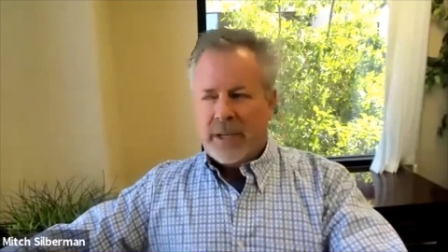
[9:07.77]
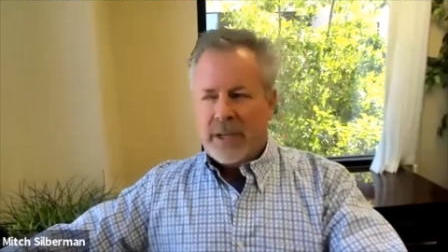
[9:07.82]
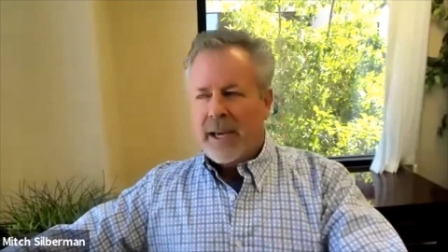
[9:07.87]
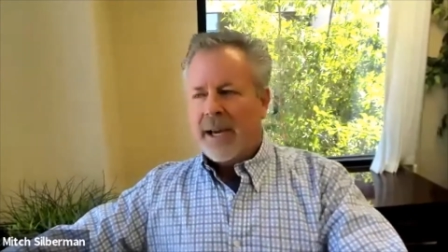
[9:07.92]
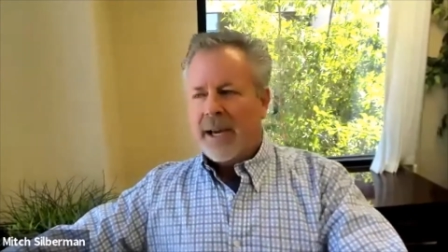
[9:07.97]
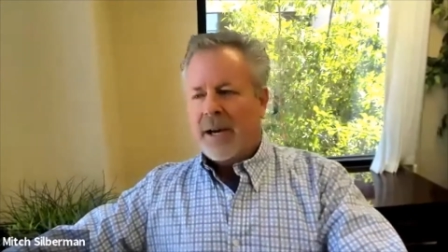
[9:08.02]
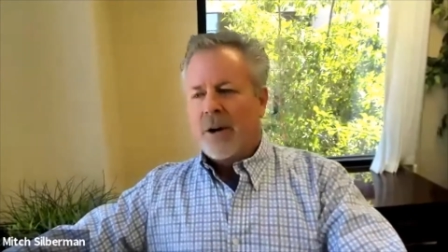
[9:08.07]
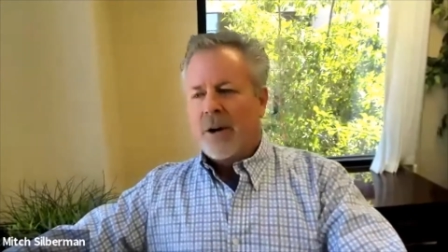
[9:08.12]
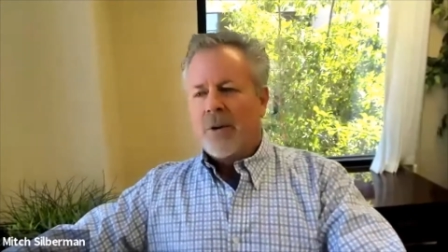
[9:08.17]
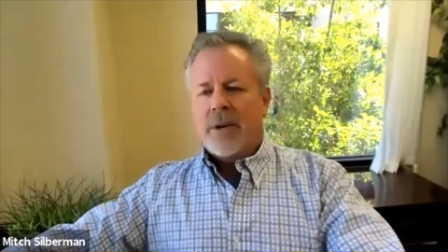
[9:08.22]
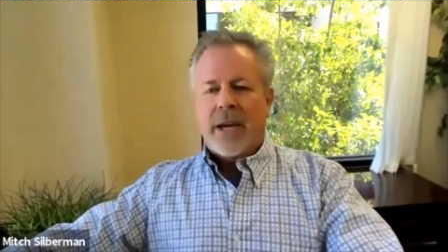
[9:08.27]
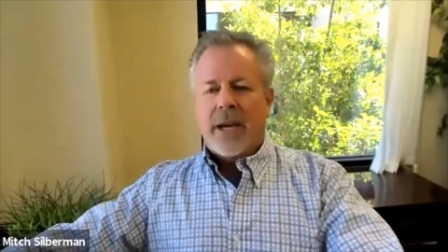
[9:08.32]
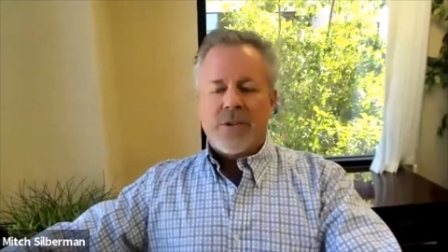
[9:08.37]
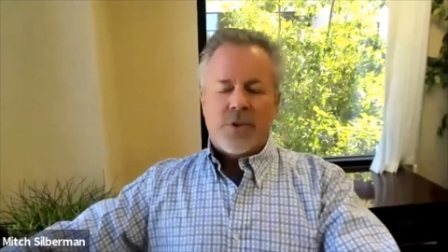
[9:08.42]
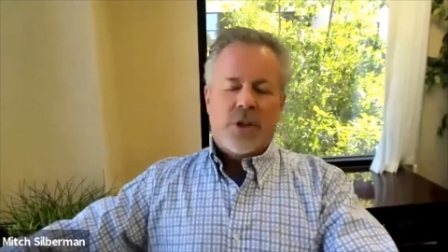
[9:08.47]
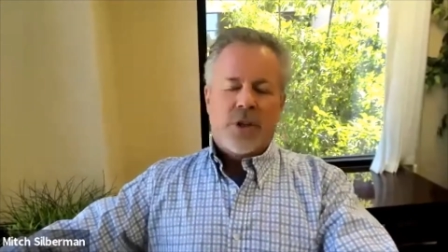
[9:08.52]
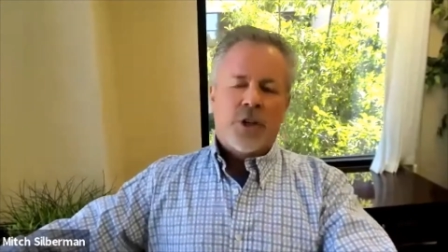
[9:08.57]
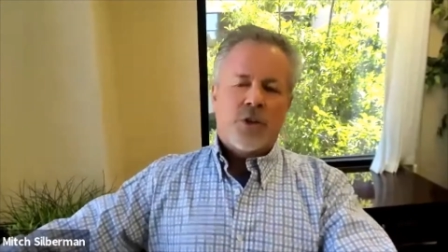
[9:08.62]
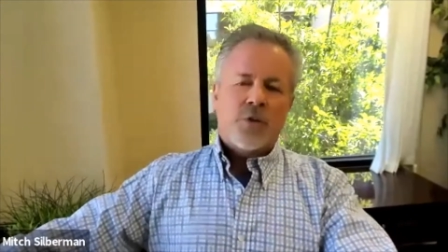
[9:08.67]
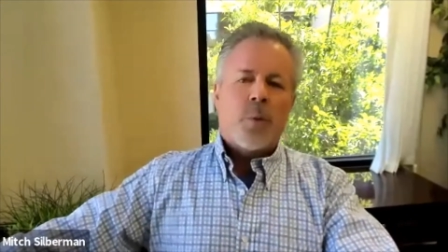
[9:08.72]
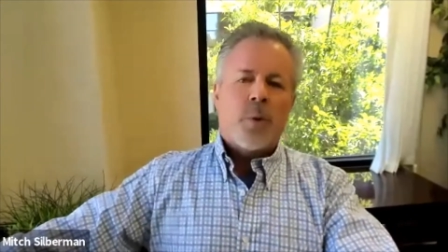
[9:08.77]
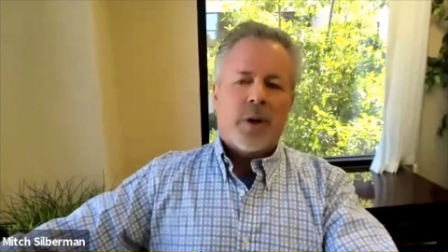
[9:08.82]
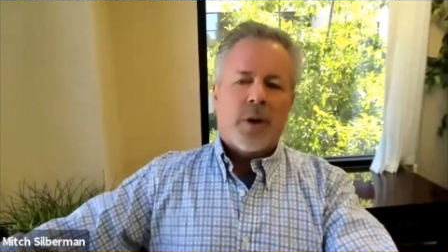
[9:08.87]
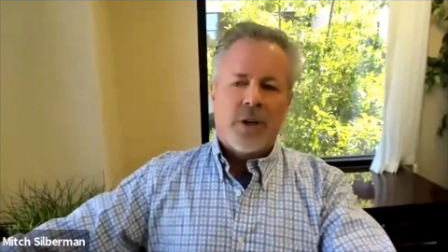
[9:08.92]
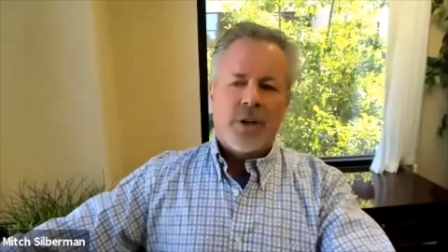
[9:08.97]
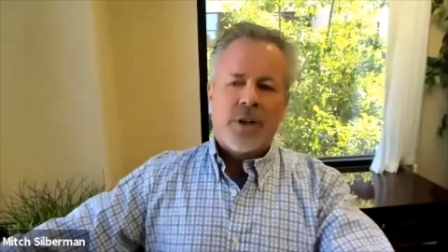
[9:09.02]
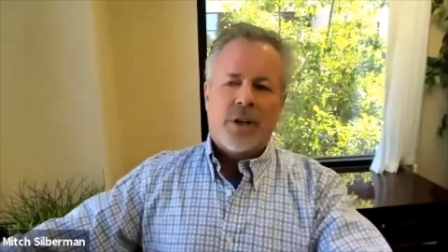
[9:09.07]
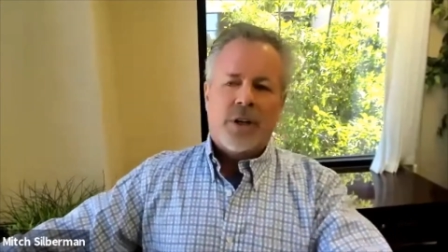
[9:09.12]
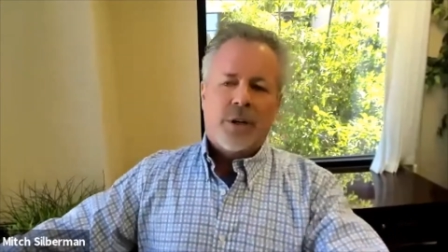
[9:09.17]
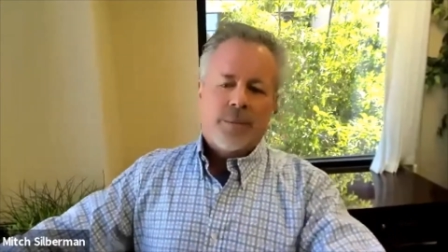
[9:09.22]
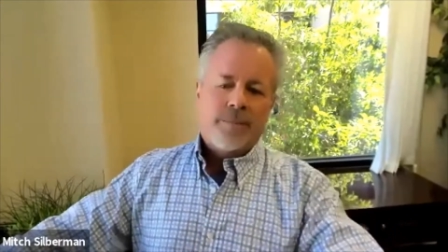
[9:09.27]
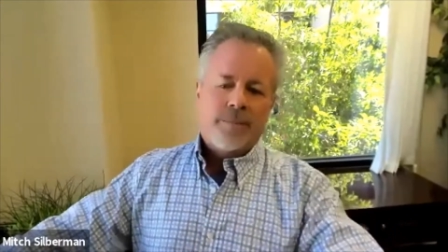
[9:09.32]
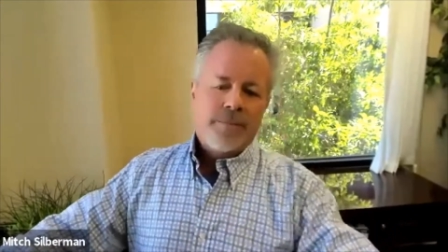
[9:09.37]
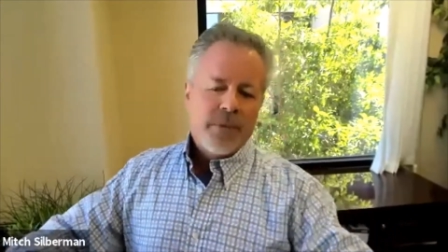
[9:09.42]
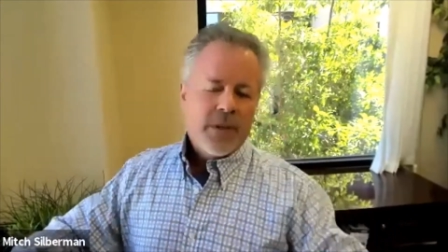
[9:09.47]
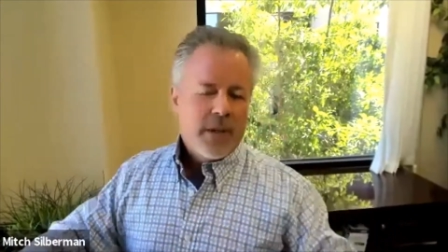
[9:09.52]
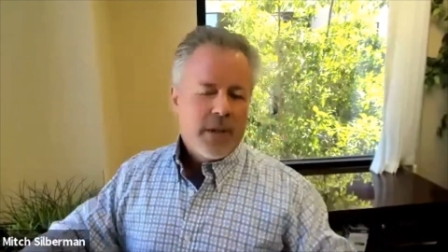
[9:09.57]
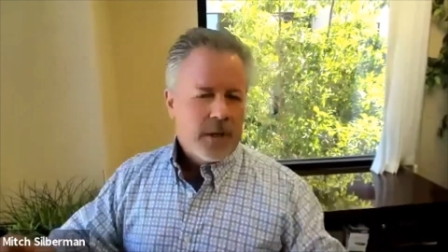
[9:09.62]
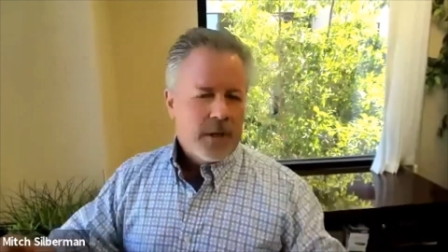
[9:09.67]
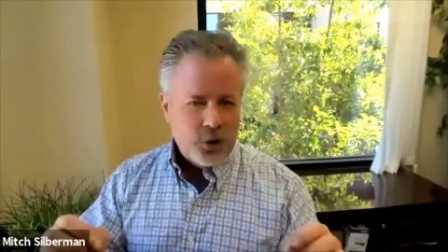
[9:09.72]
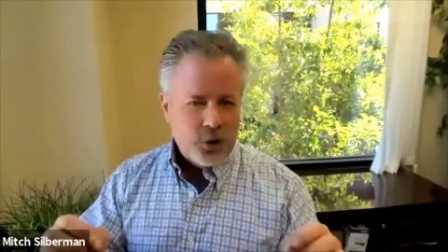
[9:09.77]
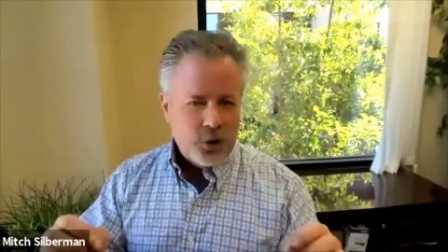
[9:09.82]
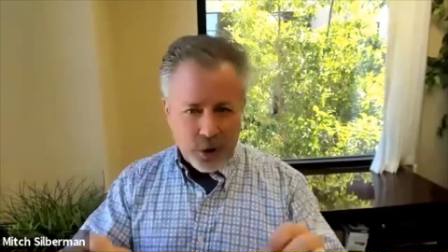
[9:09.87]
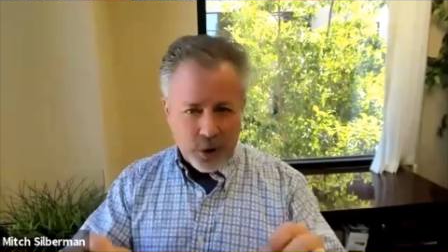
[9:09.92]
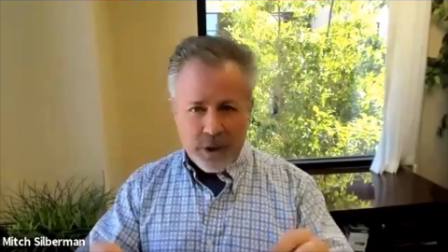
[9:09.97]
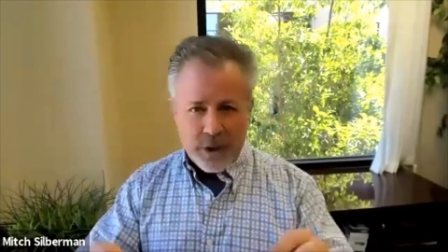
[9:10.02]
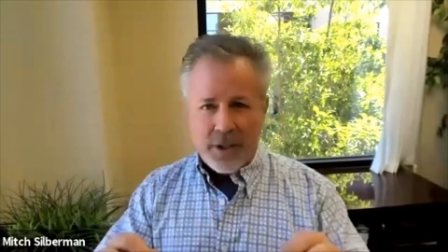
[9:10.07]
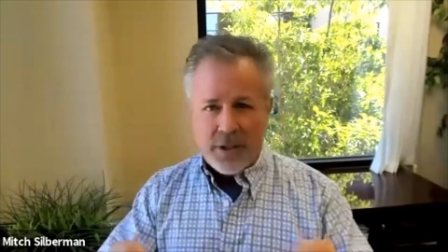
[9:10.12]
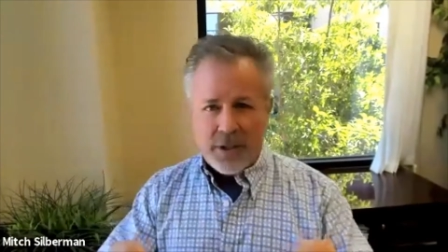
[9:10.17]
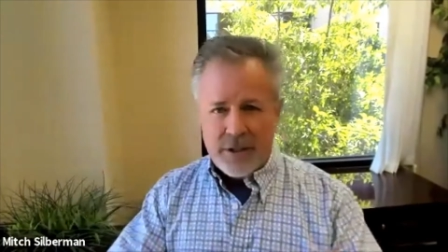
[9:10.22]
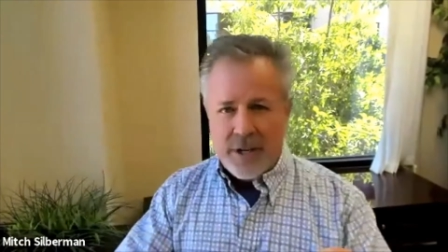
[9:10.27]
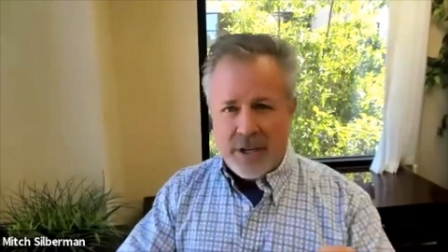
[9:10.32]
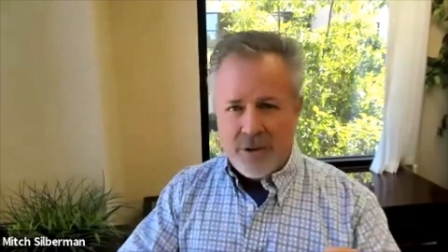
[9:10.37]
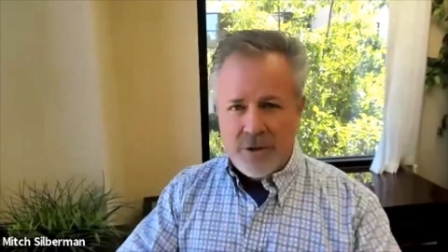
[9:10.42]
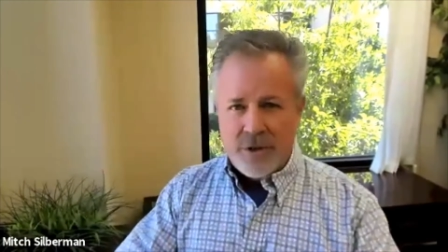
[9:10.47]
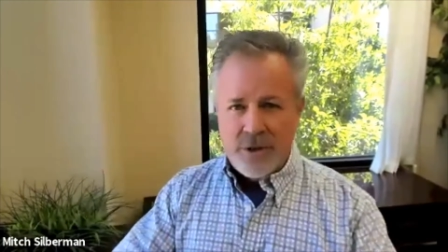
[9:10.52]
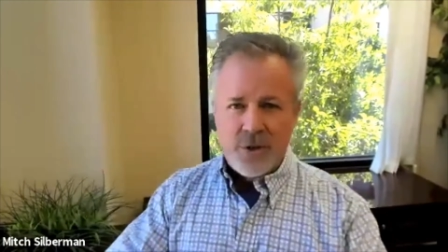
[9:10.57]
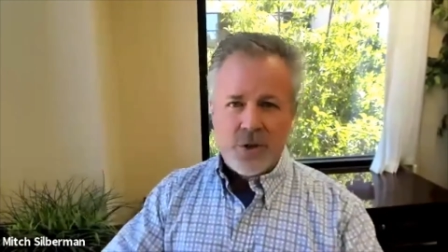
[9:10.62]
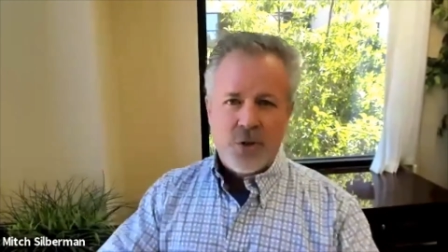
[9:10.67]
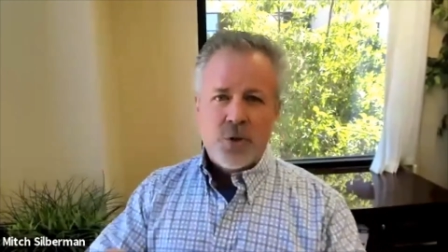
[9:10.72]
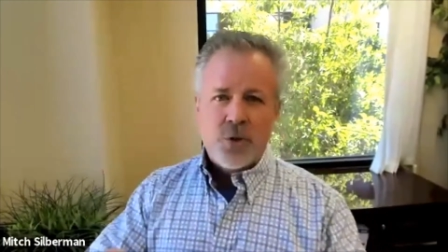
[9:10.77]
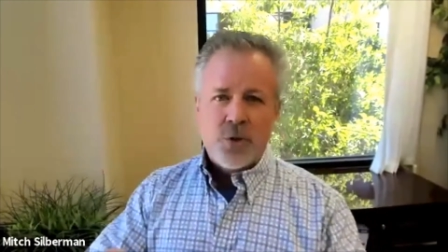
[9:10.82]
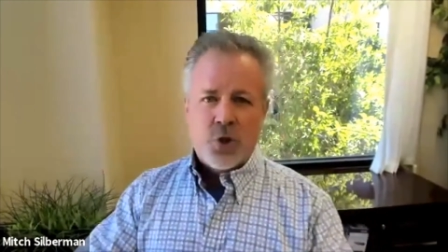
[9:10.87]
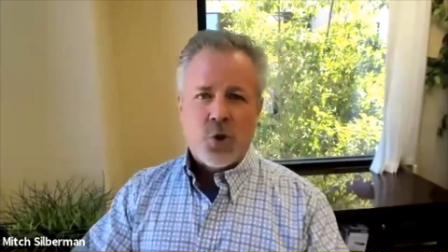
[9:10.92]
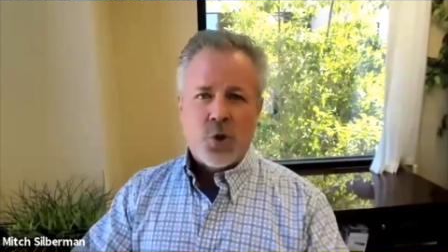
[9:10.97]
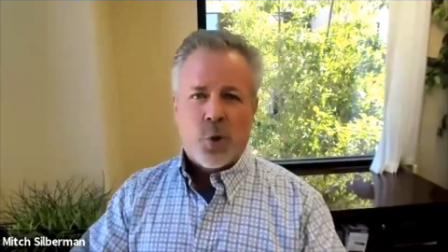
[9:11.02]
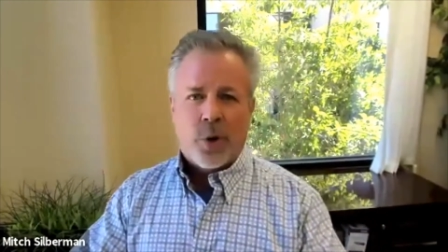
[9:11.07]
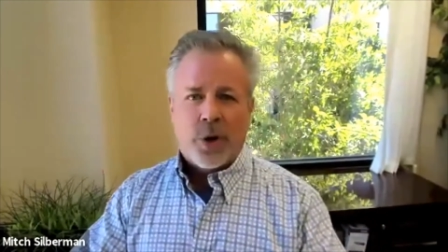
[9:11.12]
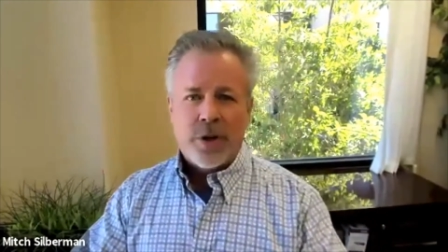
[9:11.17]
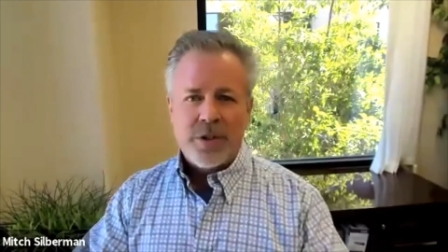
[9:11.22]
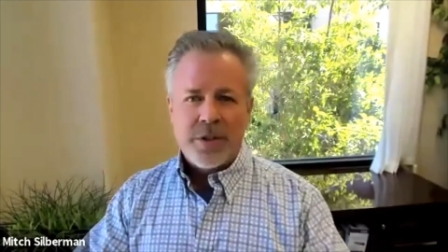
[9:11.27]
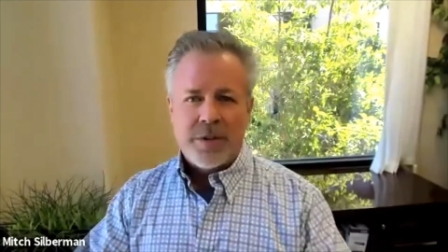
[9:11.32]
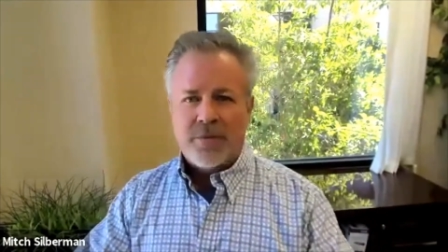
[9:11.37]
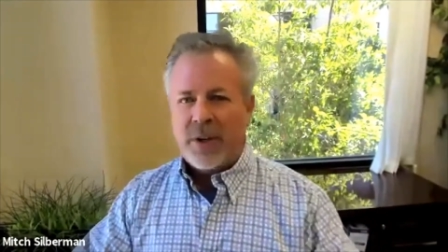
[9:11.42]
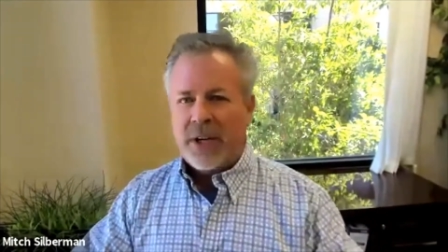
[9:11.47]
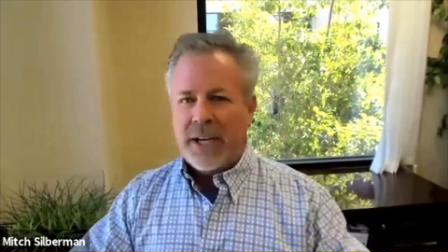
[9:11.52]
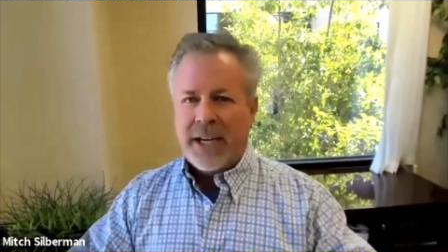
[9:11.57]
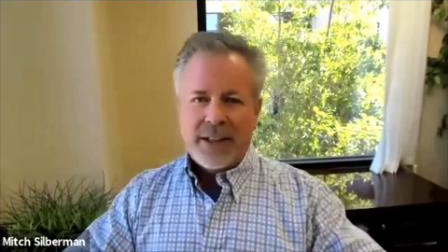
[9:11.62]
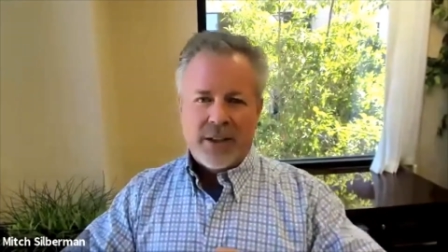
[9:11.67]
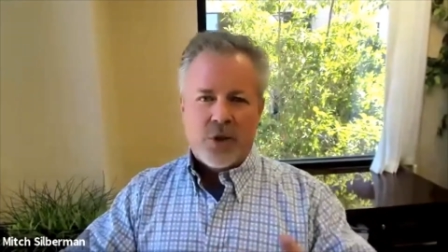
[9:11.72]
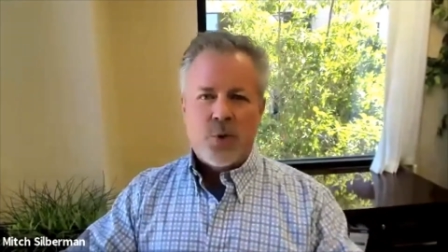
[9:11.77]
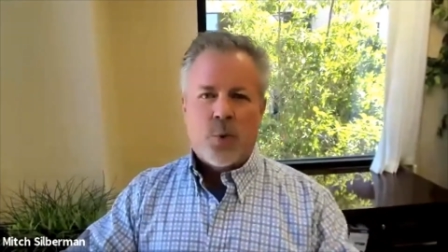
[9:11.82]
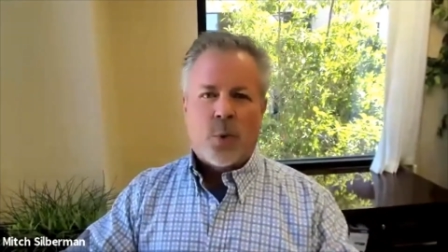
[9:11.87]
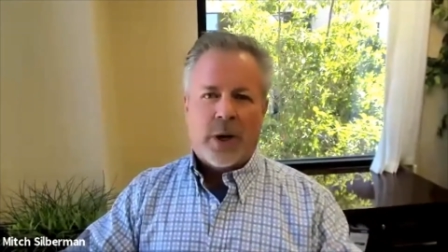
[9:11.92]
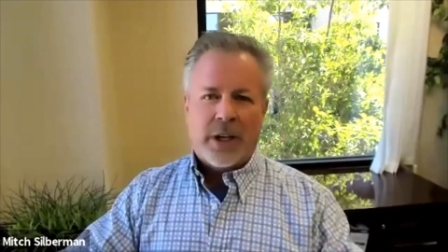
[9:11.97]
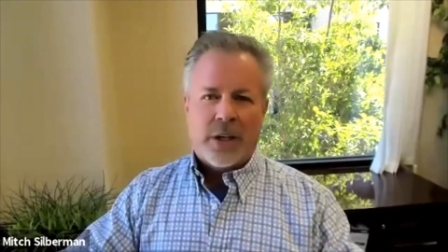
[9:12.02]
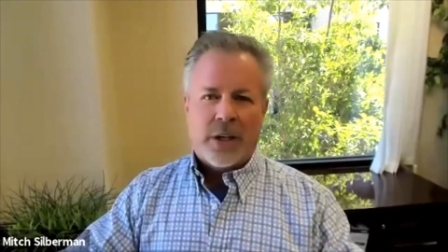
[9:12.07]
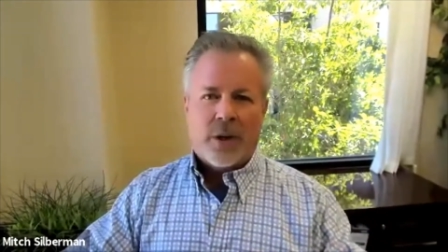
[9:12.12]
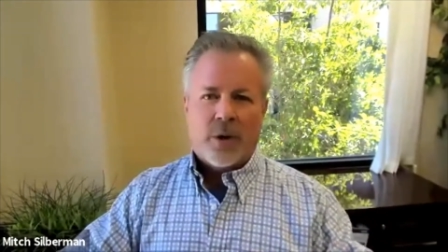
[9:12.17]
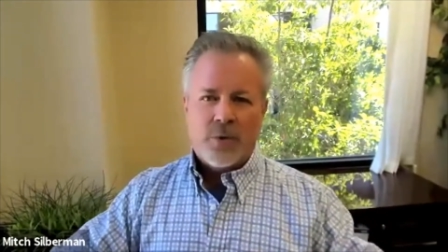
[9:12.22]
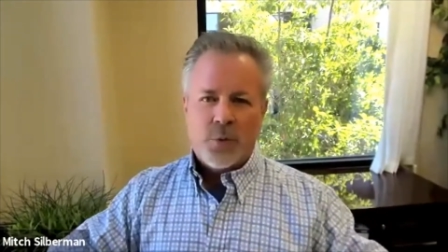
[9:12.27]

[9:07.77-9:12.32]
Yeah. Okay. So here's what we're going to do. You're going to continue to do your chores and forget the $20.